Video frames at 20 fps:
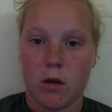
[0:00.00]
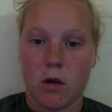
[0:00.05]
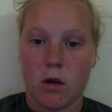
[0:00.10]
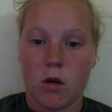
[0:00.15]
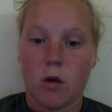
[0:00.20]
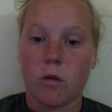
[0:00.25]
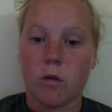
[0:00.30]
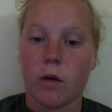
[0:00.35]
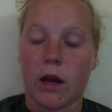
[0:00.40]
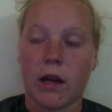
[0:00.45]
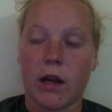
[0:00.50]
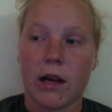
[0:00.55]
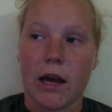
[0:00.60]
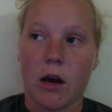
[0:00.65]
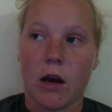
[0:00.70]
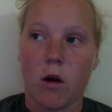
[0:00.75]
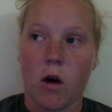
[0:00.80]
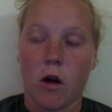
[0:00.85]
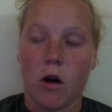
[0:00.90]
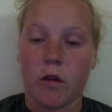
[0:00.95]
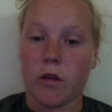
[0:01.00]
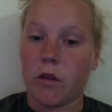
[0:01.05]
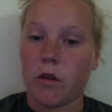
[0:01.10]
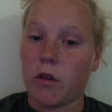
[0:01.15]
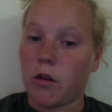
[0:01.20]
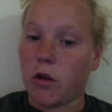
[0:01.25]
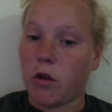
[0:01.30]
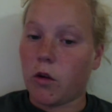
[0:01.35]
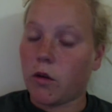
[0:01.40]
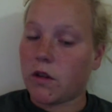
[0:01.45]
Right now,
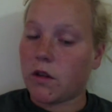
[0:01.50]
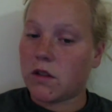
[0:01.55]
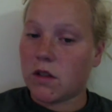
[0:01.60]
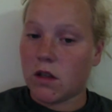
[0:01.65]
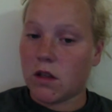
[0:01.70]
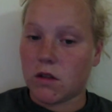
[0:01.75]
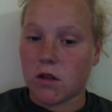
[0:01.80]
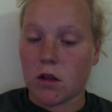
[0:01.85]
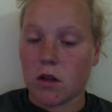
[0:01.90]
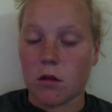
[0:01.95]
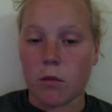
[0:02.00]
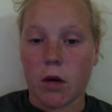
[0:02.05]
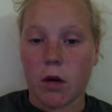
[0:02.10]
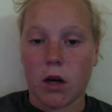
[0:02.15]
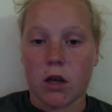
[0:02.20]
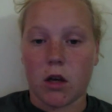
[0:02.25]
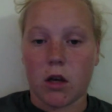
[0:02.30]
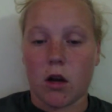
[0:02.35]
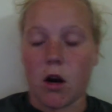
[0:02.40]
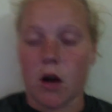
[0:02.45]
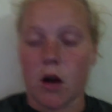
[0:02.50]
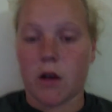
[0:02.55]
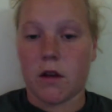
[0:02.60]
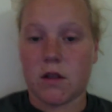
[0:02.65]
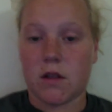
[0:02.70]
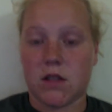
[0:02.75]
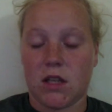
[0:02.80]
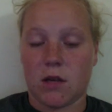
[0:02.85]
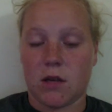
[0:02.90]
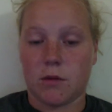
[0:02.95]
the newest things on the market are the
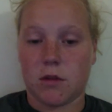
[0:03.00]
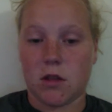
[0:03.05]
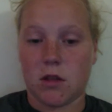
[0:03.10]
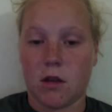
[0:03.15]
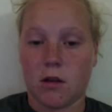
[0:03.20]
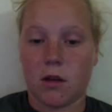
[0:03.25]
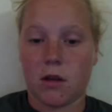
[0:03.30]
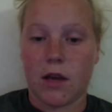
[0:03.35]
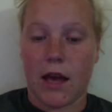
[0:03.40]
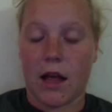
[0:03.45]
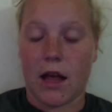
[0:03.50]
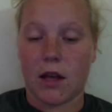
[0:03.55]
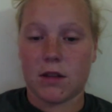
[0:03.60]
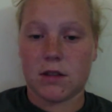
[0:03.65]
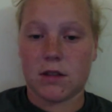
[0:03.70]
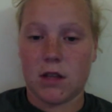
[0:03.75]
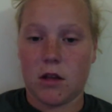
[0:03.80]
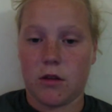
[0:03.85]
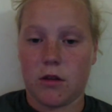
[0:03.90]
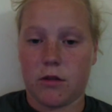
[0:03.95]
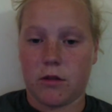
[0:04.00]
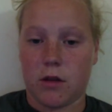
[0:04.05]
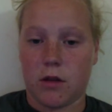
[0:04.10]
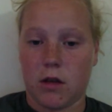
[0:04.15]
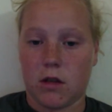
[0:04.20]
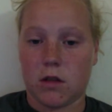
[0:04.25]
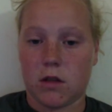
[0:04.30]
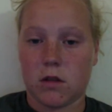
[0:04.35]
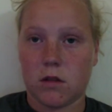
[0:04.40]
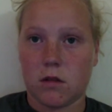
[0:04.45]
Samsung Galaxy
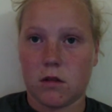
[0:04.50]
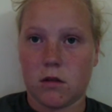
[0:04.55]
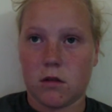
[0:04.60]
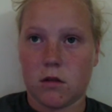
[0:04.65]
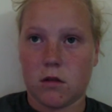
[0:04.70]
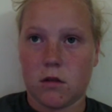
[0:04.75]
3s,